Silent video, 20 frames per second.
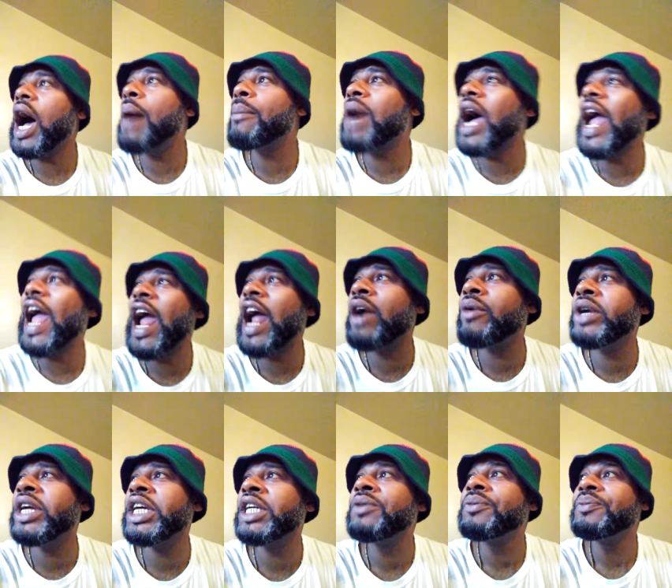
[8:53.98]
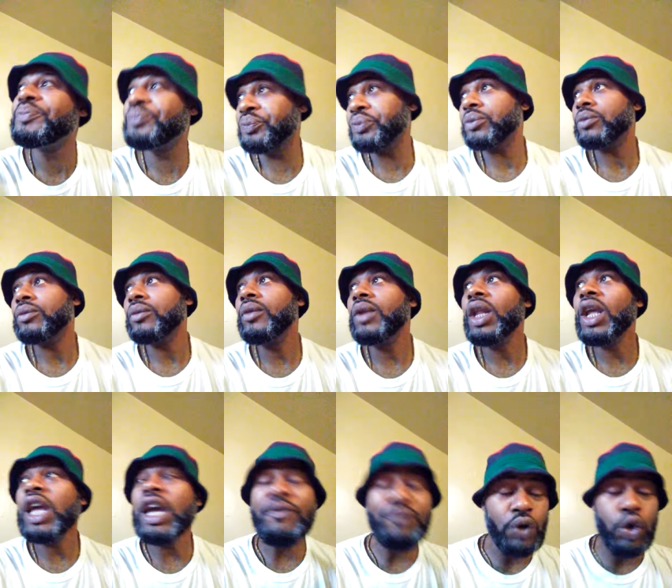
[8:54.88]
a I'm a Aryan,
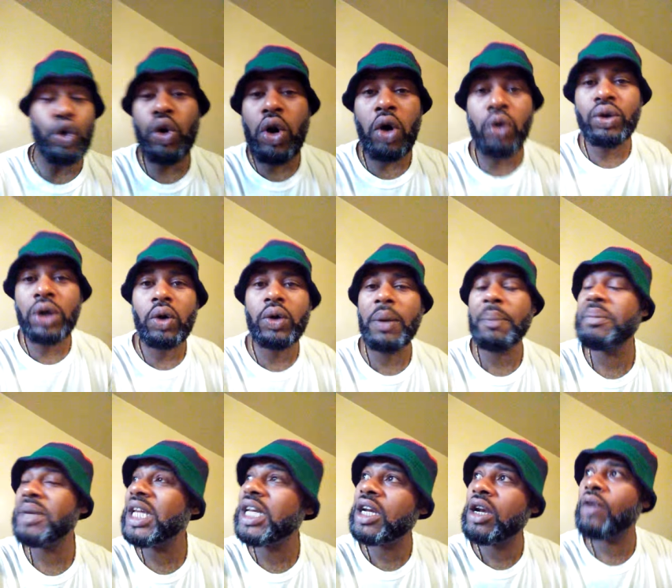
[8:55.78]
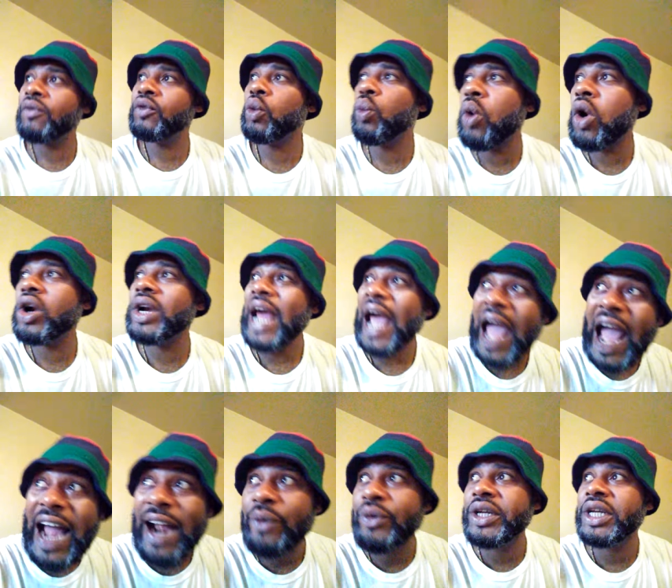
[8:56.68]
if you don't know the meaning of the word
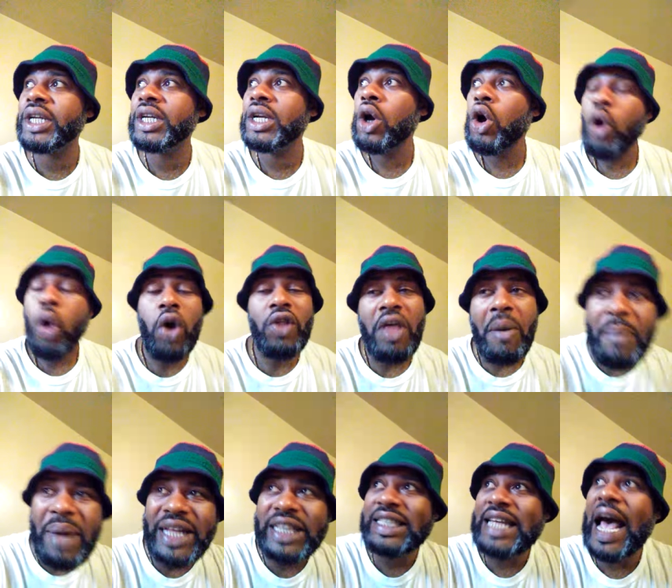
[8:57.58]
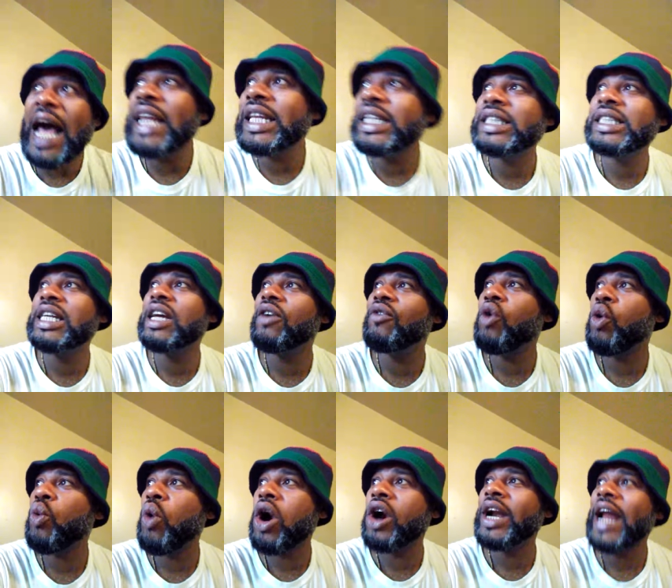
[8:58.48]
Aryan or the mentality of
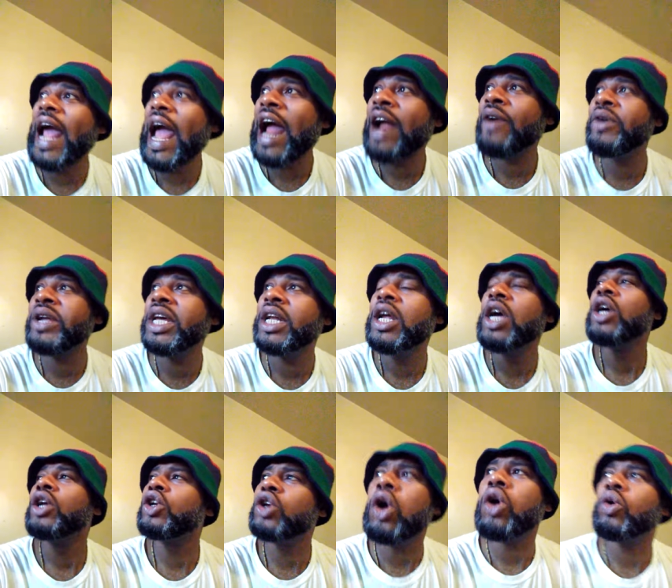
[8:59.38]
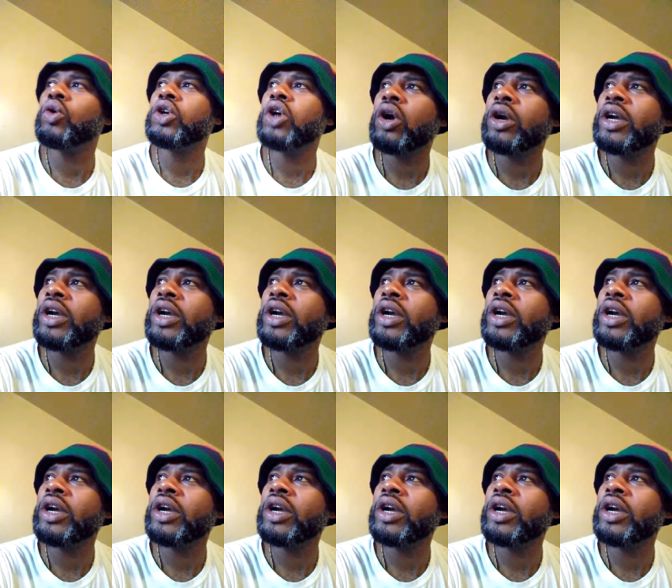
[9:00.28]
a word Aryan, no,